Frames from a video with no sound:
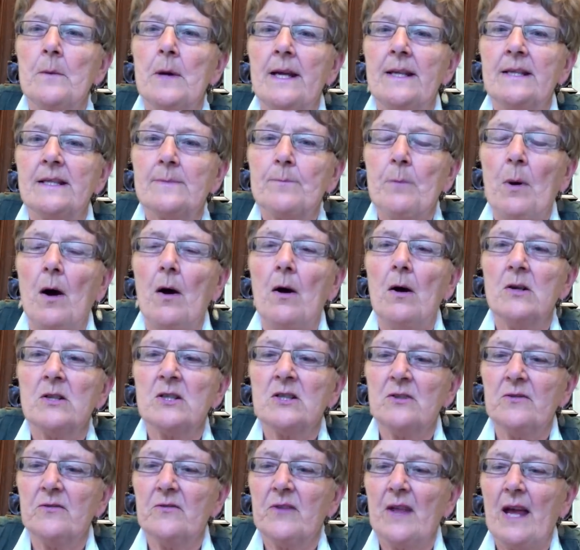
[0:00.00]
It's
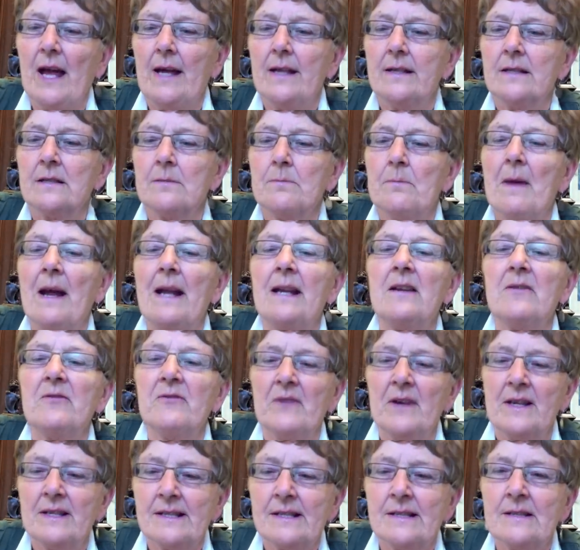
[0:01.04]
part of that
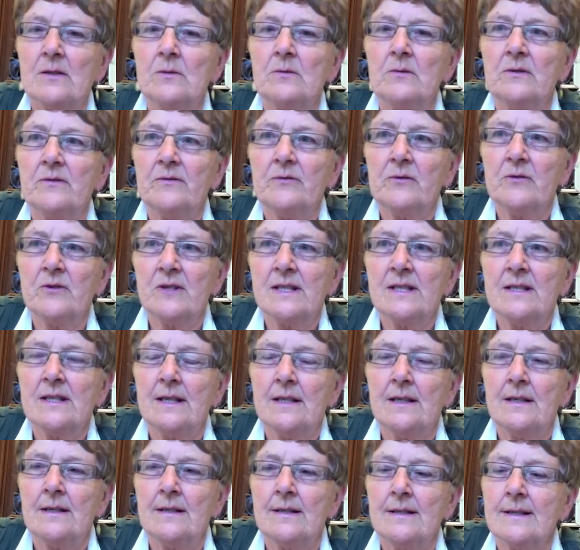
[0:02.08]
manifesto of
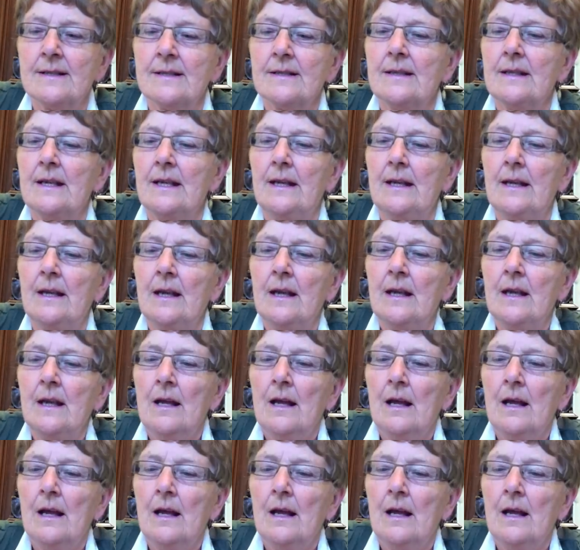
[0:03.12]
Christians, the